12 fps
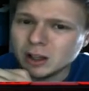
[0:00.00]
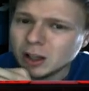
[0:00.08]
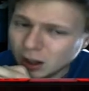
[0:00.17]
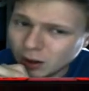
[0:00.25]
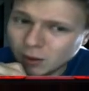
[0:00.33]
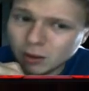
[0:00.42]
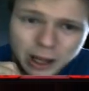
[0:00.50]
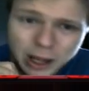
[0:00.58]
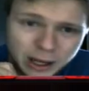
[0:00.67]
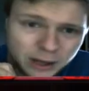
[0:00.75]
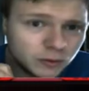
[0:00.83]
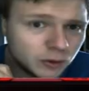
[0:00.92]
a
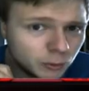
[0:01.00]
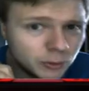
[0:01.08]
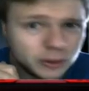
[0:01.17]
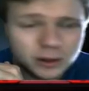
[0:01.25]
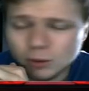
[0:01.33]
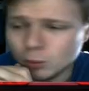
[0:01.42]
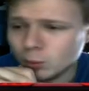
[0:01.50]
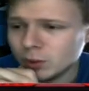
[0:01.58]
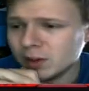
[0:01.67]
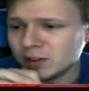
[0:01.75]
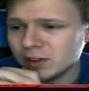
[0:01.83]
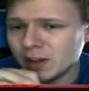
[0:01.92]
lot of them
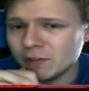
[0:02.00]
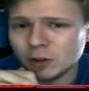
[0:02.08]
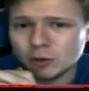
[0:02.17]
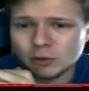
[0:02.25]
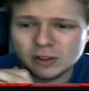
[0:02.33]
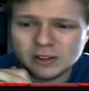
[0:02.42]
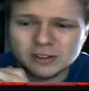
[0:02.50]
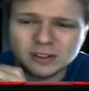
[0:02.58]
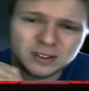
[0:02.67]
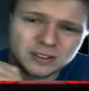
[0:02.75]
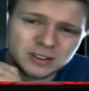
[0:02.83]
when the set first releases,